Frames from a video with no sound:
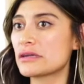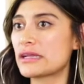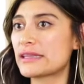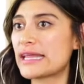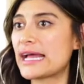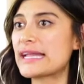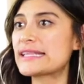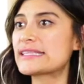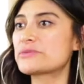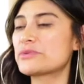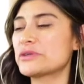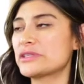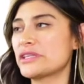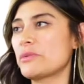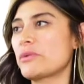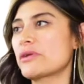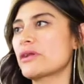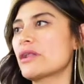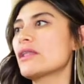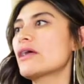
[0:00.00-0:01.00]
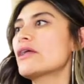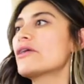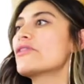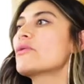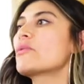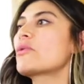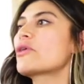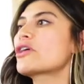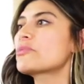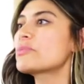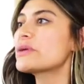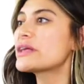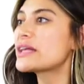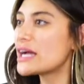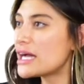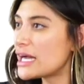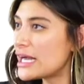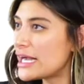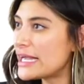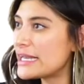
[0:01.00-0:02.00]
that's really when a lot of the work
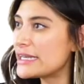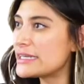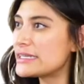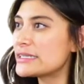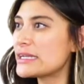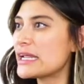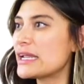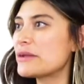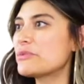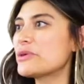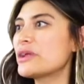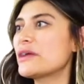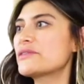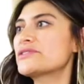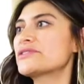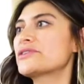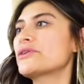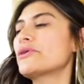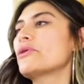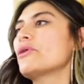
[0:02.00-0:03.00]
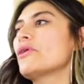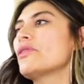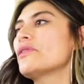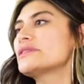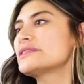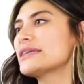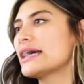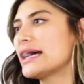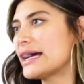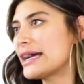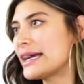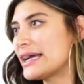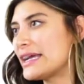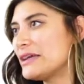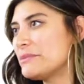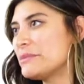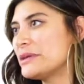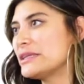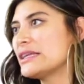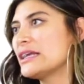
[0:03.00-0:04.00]
begun and we have to go all the
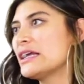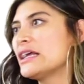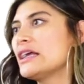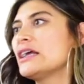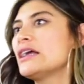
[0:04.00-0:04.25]
time and